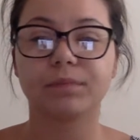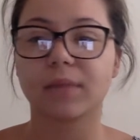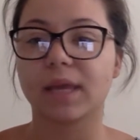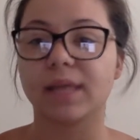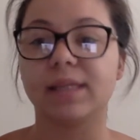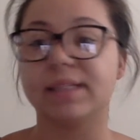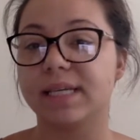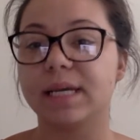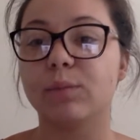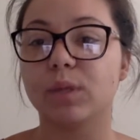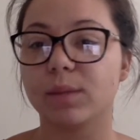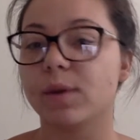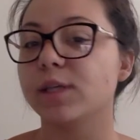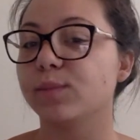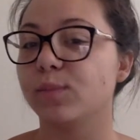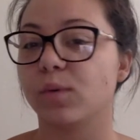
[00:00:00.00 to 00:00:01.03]
Okay, the team with
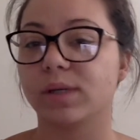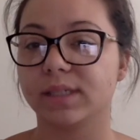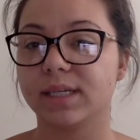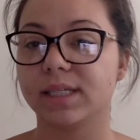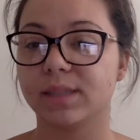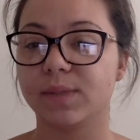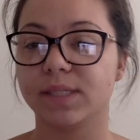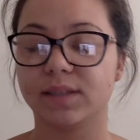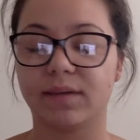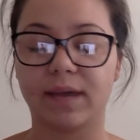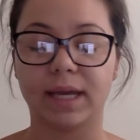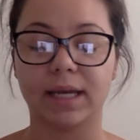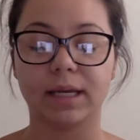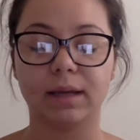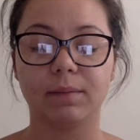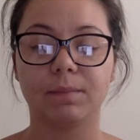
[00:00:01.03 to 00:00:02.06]
the most points gets a piece of
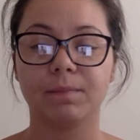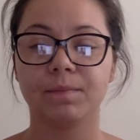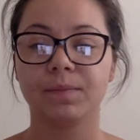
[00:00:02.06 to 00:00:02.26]
candy.